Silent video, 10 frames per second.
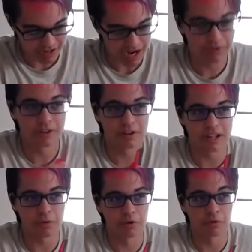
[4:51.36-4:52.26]
I would look
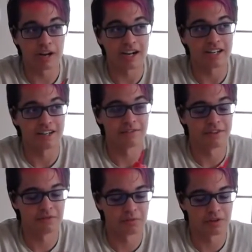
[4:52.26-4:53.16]
like Will Ryan. And if
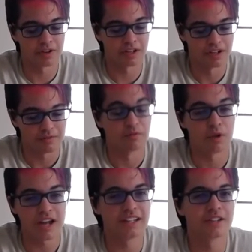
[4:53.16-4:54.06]
this were
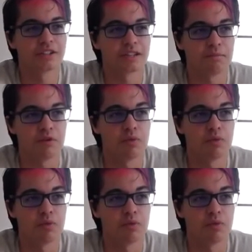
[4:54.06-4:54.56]
red, I look like Pete